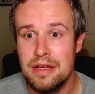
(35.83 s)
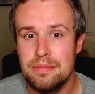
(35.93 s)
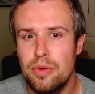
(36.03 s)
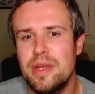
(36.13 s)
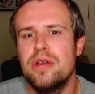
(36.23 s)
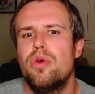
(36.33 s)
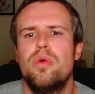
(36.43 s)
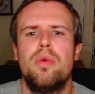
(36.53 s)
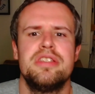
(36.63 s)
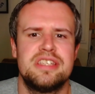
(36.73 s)
but we all
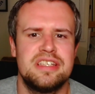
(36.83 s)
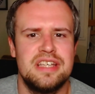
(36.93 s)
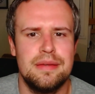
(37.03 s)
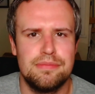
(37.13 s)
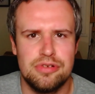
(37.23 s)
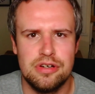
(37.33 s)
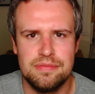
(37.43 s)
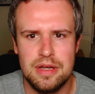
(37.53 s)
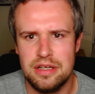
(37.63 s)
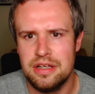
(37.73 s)
want to see
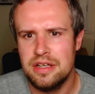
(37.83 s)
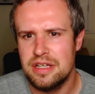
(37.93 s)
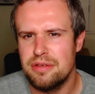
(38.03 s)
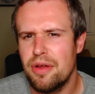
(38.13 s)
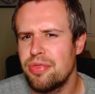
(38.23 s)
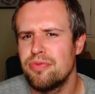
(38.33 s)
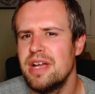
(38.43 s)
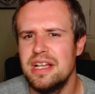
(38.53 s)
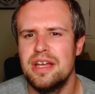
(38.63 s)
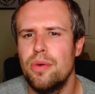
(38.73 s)
improvement, and there are
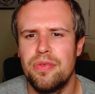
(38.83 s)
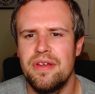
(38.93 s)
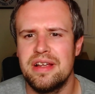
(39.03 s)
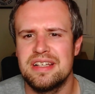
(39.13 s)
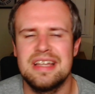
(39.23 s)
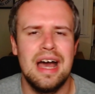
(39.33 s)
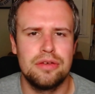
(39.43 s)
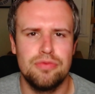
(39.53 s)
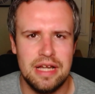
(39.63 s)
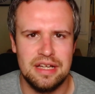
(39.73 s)
three little things to add
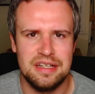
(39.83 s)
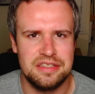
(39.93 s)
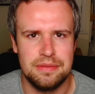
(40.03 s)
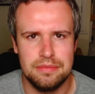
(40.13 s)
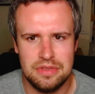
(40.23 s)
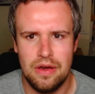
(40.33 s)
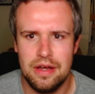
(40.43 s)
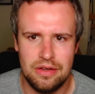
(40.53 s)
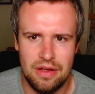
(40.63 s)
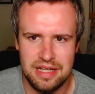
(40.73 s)
realism that I
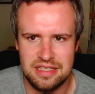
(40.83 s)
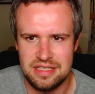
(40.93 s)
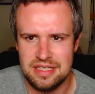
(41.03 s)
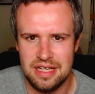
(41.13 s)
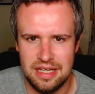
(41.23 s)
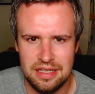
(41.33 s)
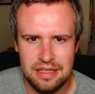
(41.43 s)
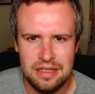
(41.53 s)
like to see.